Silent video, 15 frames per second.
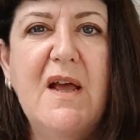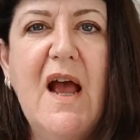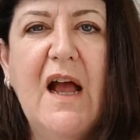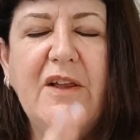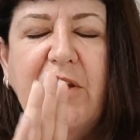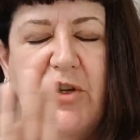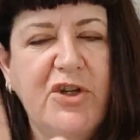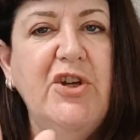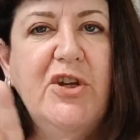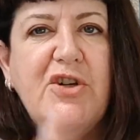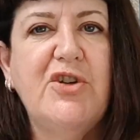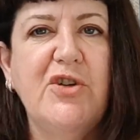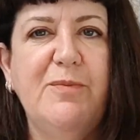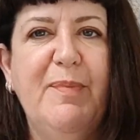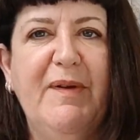and you
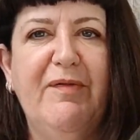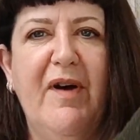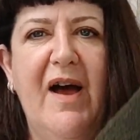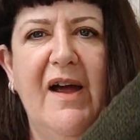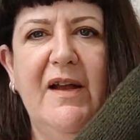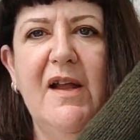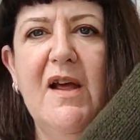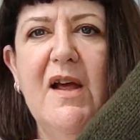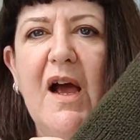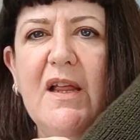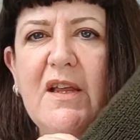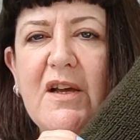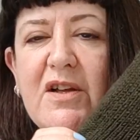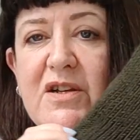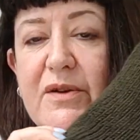should be fine.
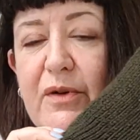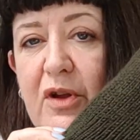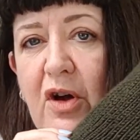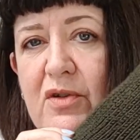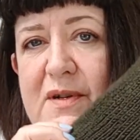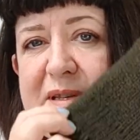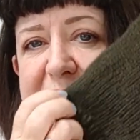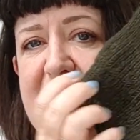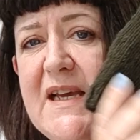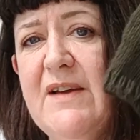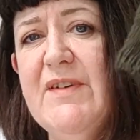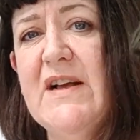And you can do it long sleeve.